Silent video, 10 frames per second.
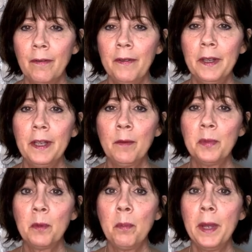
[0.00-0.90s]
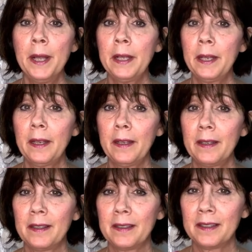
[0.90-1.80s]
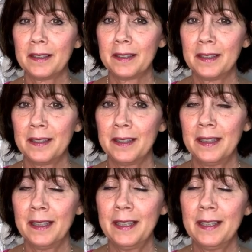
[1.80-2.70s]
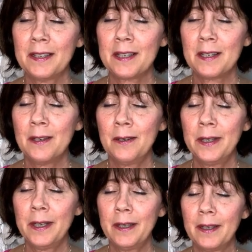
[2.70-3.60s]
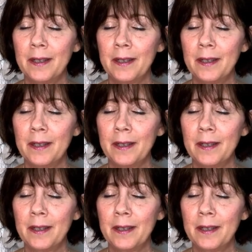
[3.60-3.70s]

Filling up your belly, and then slowly